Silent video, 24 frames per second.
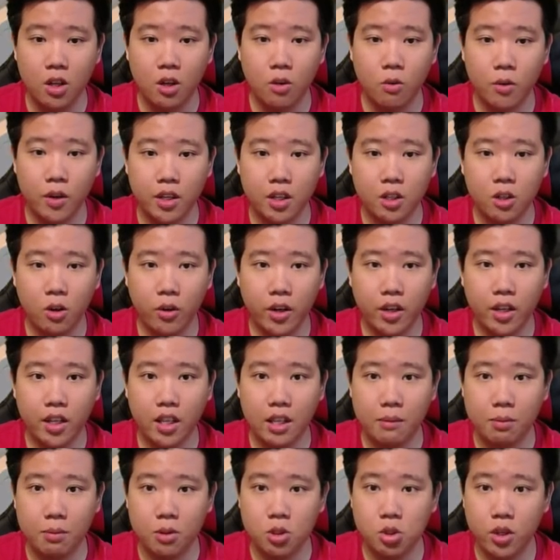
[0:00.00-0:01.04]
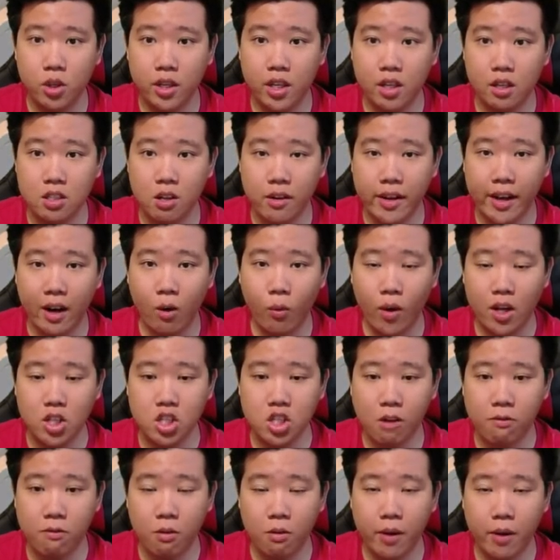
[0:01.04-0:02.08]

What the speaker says: we're gonna go ahead and keep on training. So I gotta watch out for my